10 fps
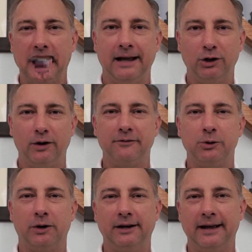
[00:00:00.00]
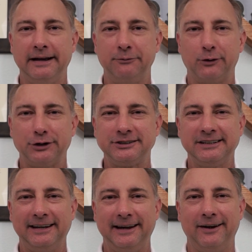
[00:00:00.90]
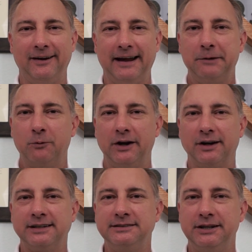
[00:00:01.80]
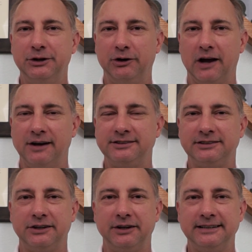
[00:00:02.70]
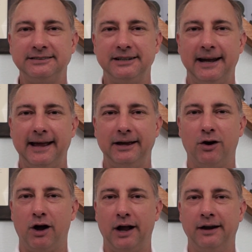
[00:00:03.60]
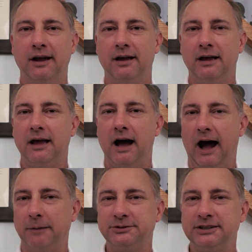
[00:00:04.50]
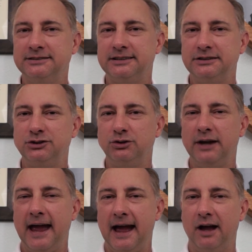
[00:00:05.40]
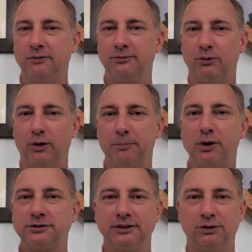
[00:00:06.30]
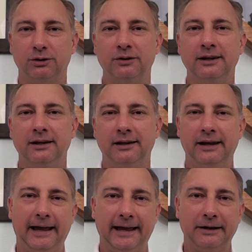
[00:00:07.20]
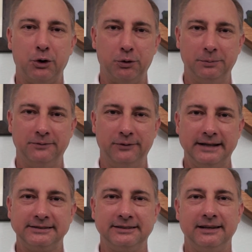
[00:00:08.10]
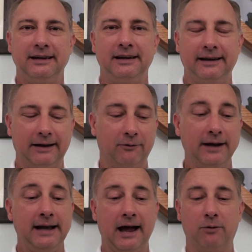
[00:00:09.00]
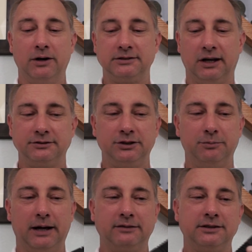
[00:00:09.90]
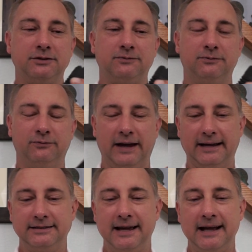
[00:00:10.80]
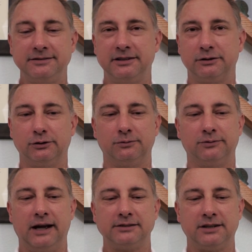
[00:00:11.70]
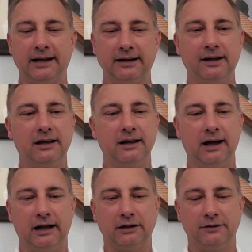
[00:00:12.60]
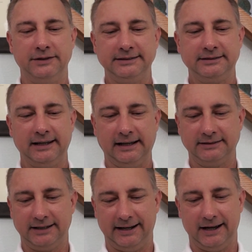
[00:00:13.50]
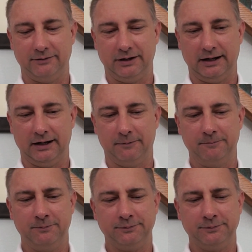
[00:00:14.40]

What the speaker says: Hello everyone, Eddie Ferguson here, and we are continuing our series today on options that you can have for personal and home defense. And right now I want to talk to you about this fantastic little flashlight. I love these things. They have a